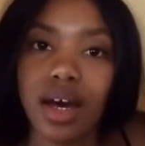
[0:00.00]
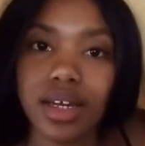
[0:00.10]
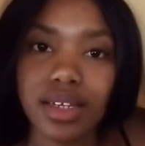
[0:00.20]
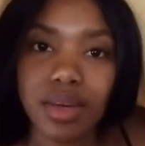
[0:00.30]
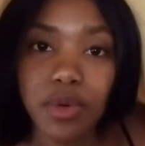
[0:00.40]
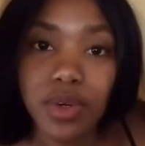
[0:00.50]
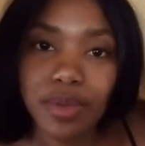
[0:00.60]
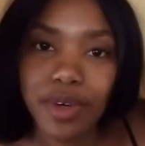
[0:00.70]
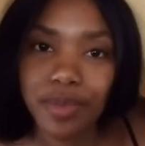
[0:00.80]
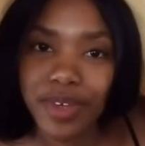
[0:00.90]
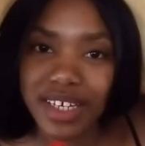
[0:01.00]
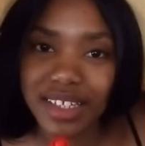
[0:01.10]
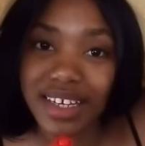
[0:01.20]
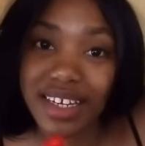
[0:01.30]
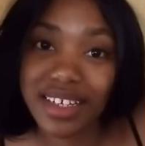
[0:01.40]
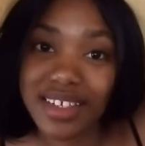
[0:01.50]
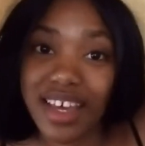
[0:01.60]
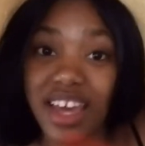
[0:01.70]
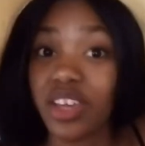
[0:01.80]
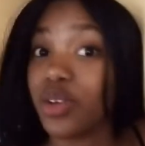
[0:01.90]
Number one about being a lady is
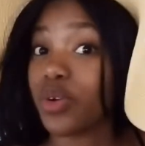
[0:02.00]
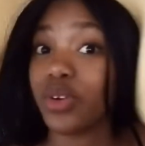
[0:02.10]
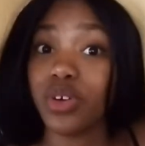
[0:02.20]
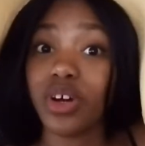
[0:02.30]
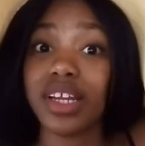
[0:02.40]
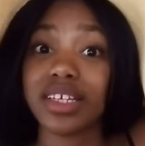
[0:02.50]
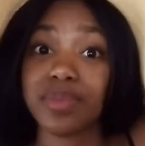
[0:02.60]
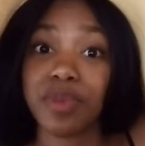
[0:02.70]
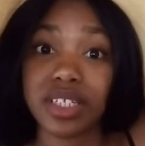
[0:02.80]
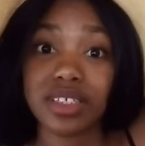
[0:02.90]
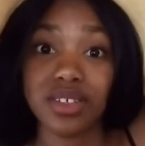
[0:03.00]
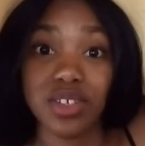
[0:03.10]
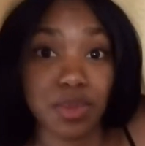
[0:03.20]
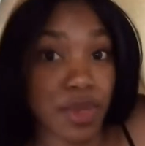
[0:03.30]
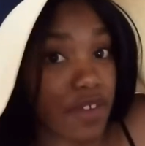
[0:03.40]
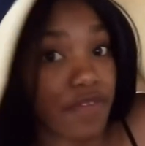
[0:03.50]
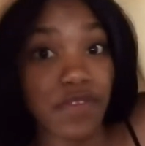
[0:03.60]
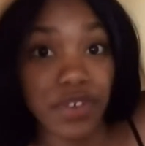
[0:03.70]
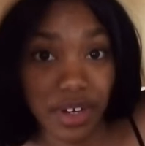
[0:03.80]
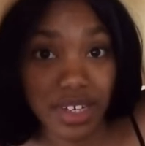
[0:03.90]
that you are not expected to speak
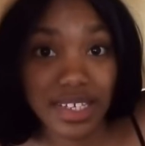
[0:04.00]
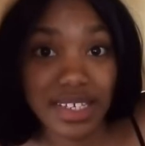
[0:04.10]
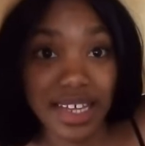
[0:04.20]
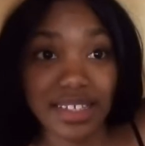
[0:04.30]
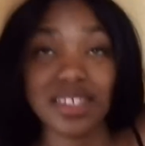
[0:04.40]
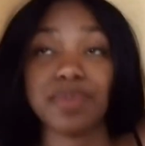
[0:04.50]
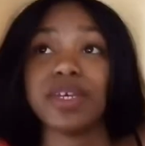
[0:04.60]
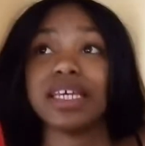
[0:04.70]
fast and to speak